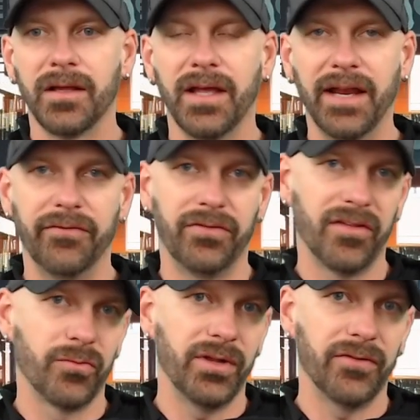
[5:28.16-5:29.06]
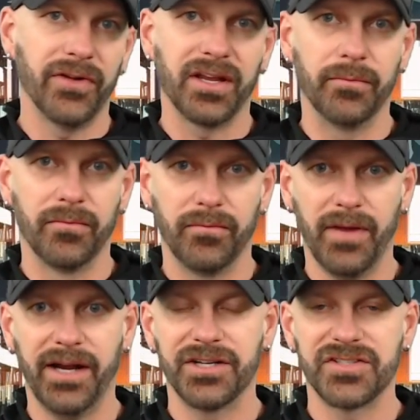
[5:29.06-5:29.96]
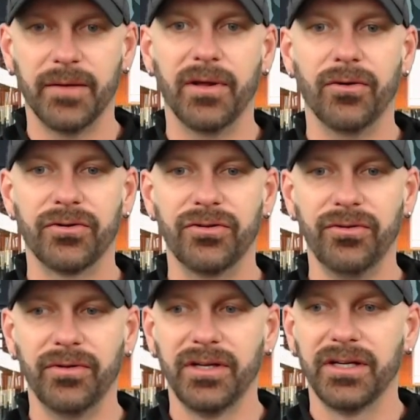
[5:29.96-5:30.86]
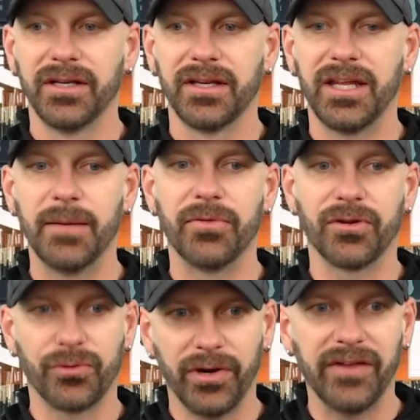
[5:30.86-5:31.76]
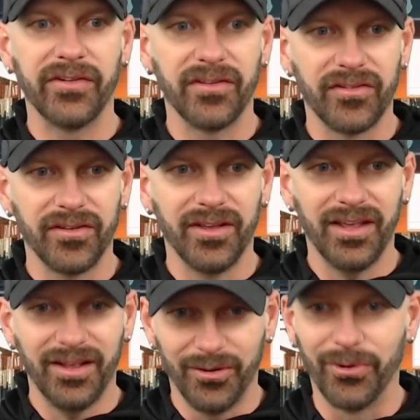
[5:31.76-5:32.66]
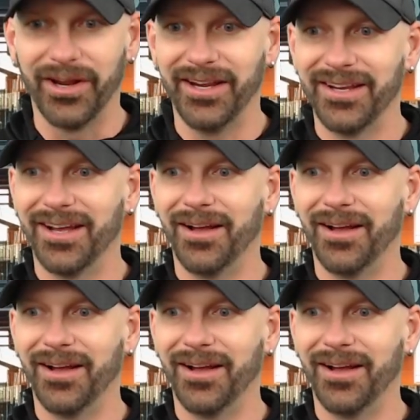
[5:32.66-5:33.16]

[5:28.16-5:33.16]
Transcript: And this week, if I can manage somehow to keep the cravings away,